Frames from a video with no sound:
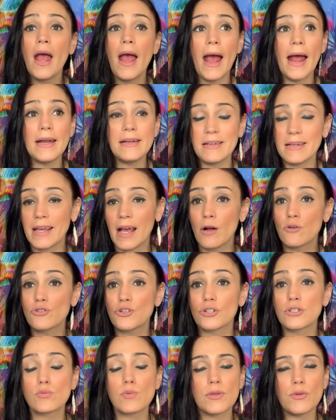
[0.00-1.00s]
and
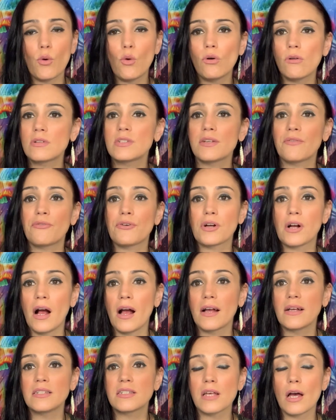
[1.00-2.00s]
encounters with all different
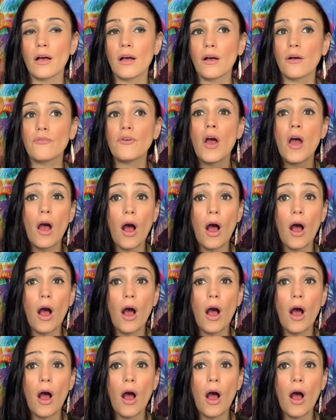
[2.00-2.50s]
kinds of